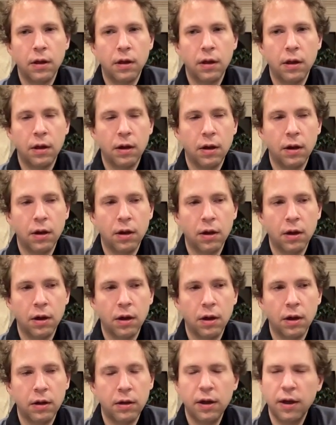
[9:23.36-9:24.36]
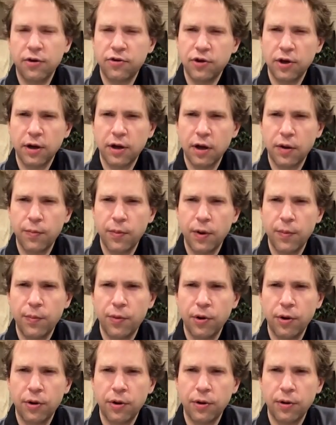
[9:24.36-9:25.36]
And uh, yeah, check out my
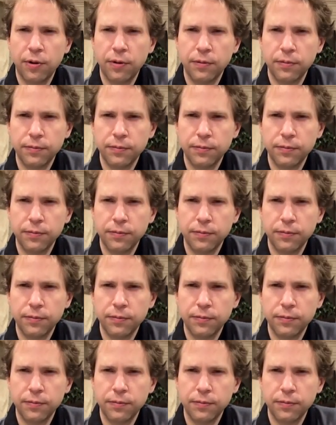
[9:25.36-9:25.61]
book,